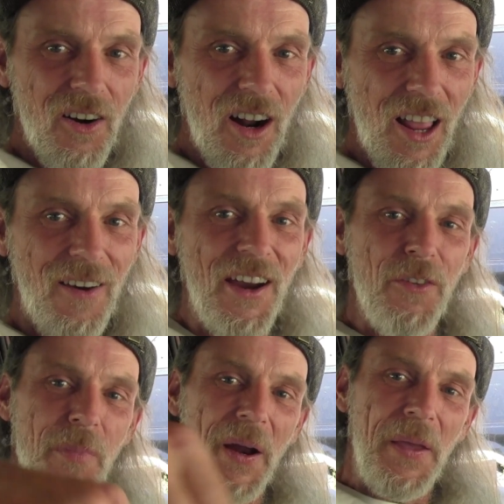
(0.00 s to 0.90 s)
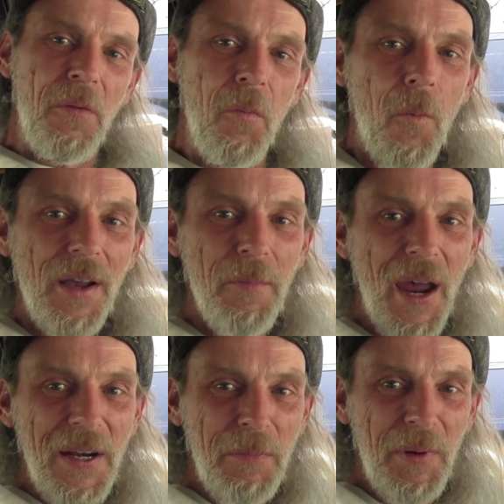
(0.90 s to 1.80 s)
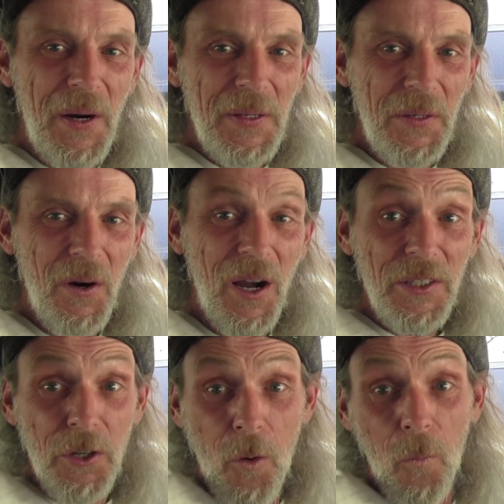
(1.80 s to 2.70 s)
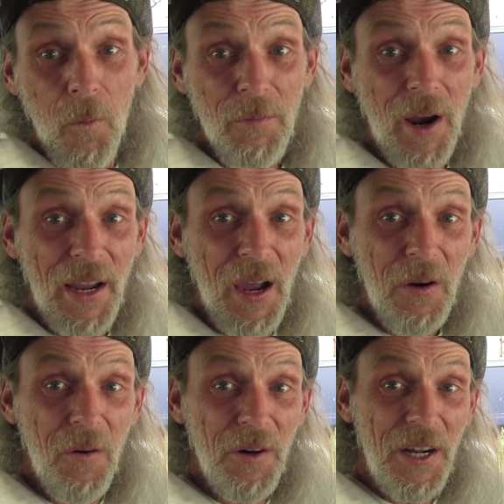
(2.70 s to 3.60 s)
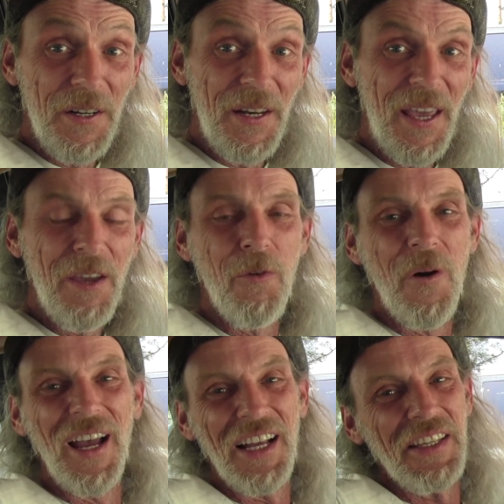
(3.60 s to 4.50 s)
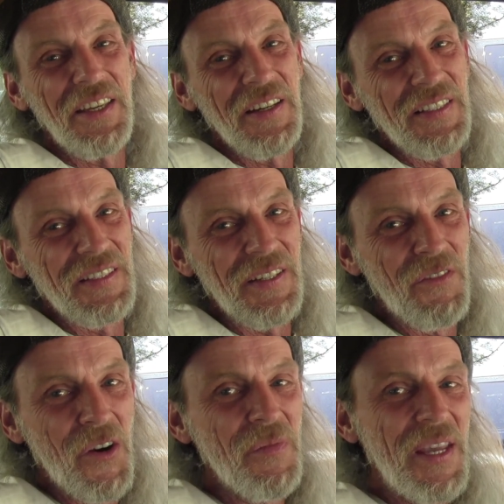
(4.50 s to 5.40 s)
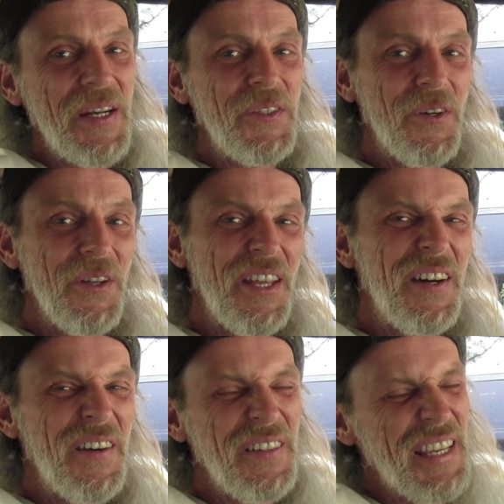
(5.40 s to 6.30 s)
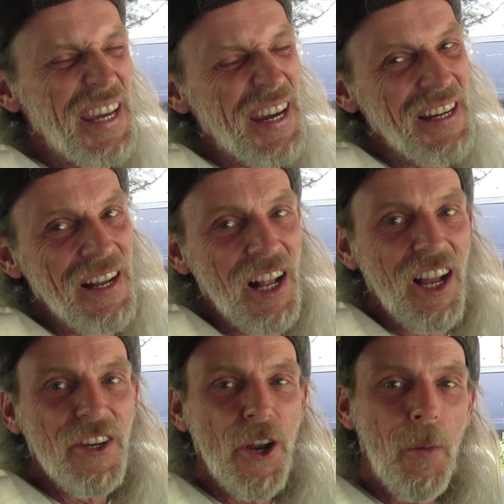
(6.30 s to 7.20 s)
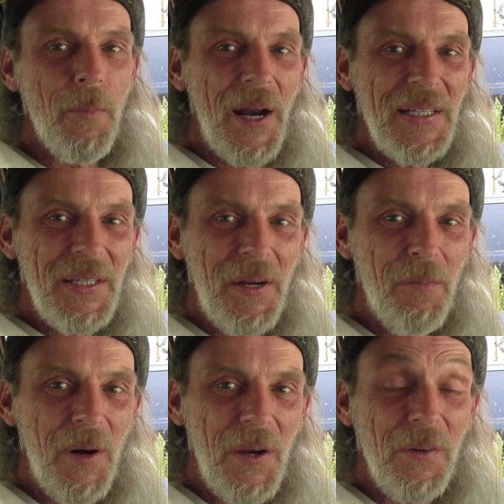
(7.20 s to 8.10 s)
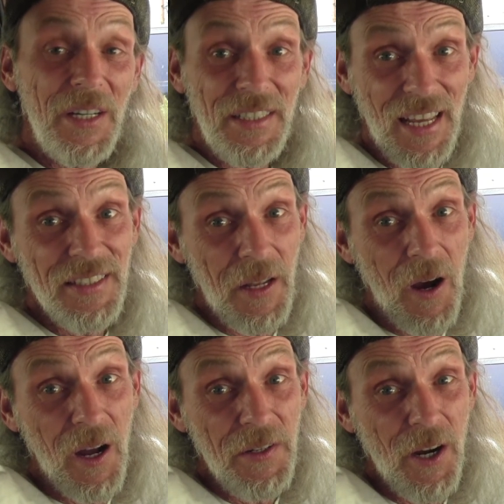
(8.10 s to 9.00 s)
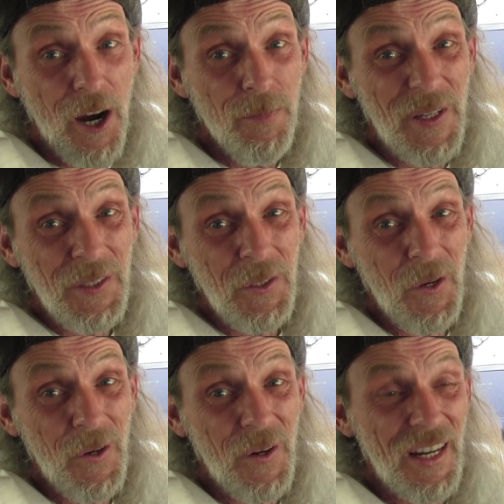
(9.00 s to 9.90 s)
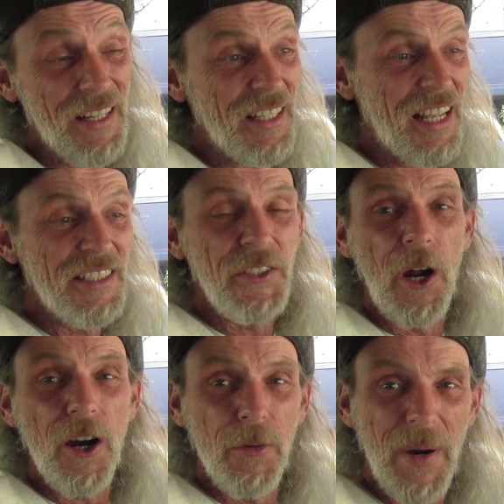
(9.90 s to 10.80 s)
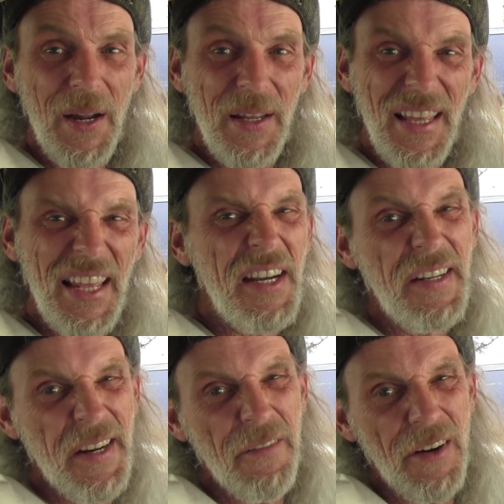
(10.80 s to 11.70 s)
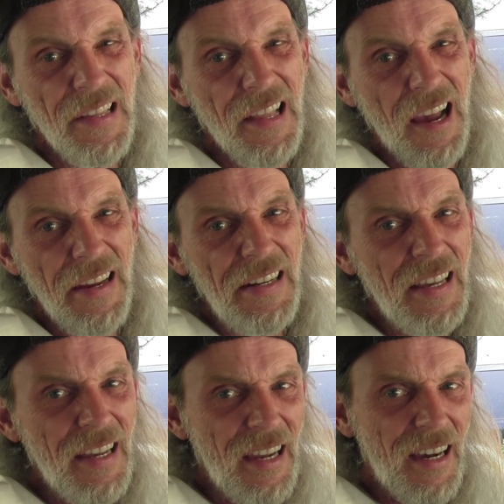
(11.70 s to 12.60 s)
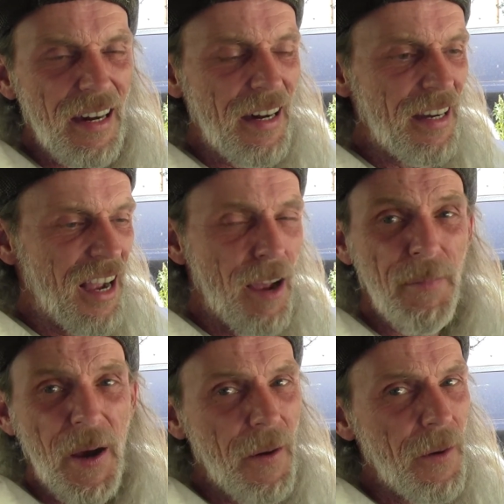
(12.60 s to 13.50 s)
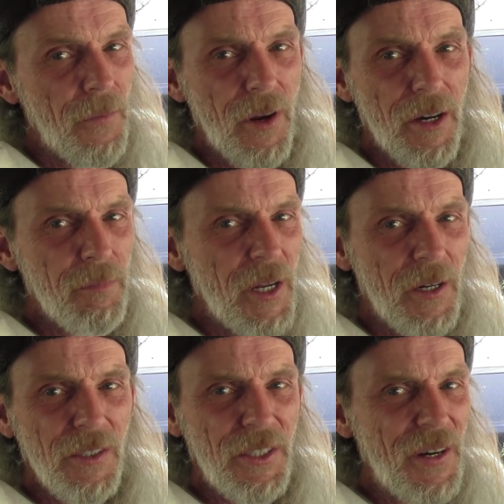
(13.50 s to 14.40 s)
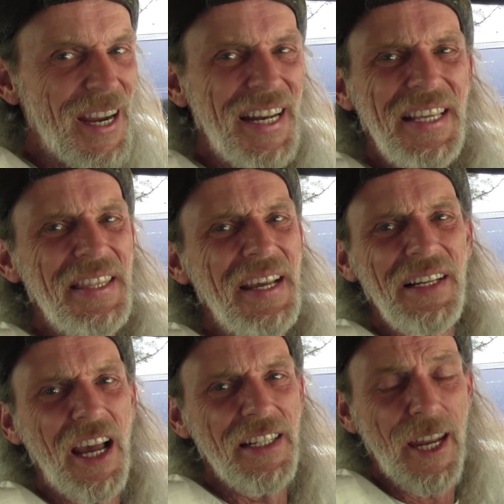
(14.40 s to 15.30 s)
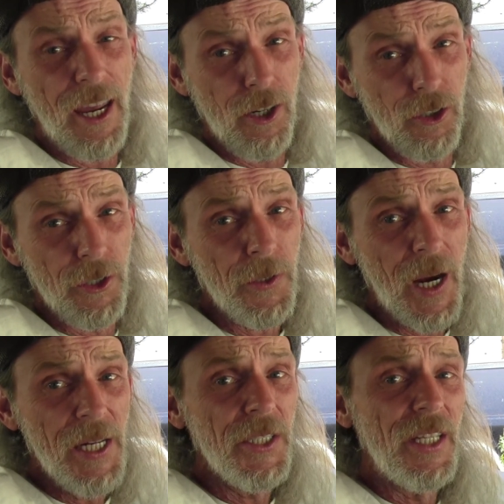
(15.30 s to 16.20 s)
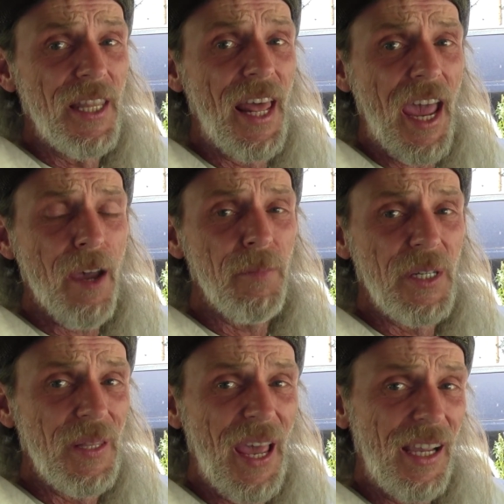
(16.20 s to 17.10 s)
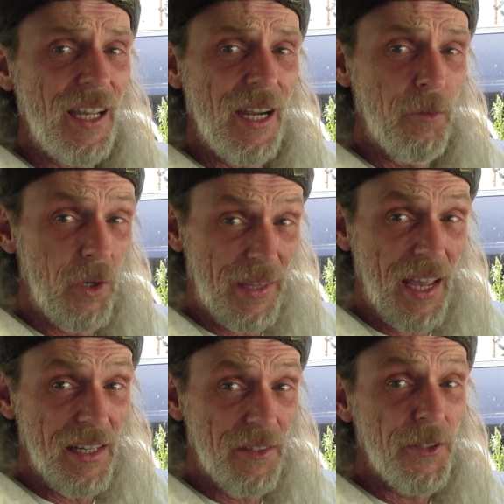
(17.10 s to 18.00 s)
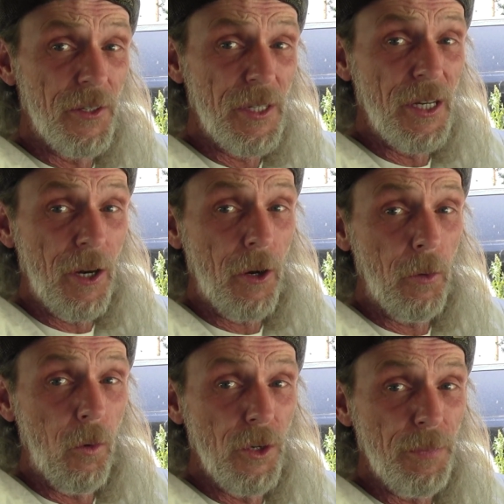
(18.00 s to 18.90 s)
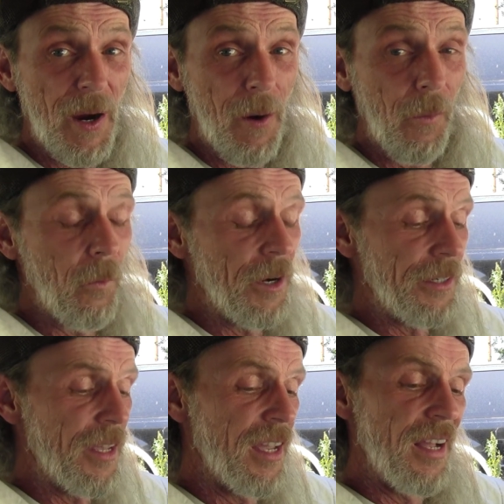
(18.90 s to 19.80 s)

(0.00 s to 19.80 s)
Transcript: Hello everybody, welcome back to BareRose Garage. What have I got going on today? Well, you can see from the intro there, yeah, no brakes in a Mercury. It's a hot topic, so let's talk about it in a different light. I'm not going to rub nose or anything like that on the tragedy that happened to that guy with that 1300 horsepower one.